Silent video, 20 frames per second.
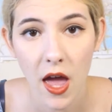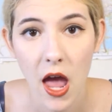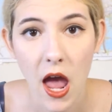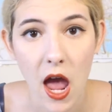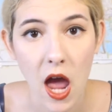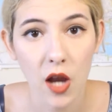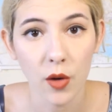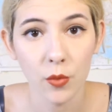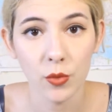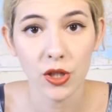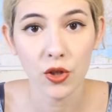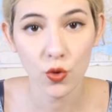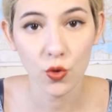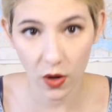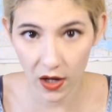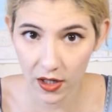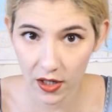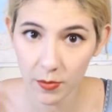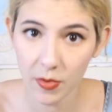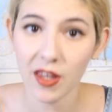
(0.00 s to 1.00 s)
and we
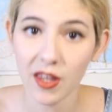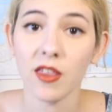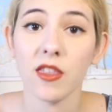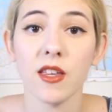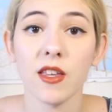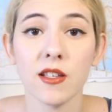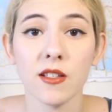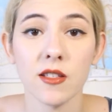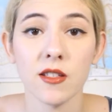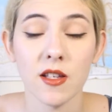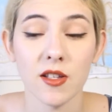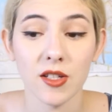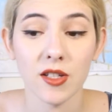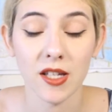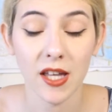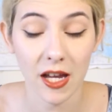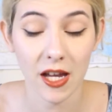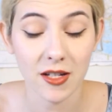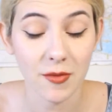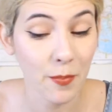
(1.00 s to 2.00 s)
try and make things
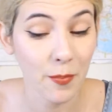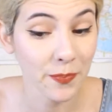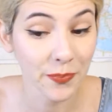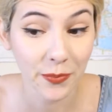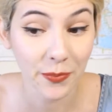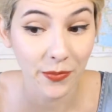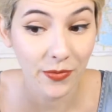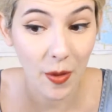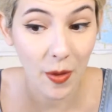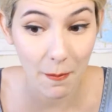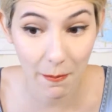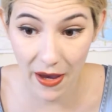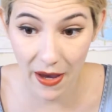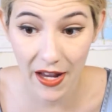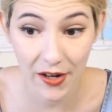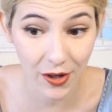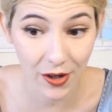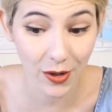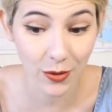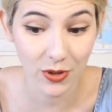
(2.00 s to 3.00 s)
get
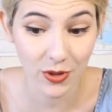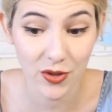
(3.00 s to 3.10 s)
better.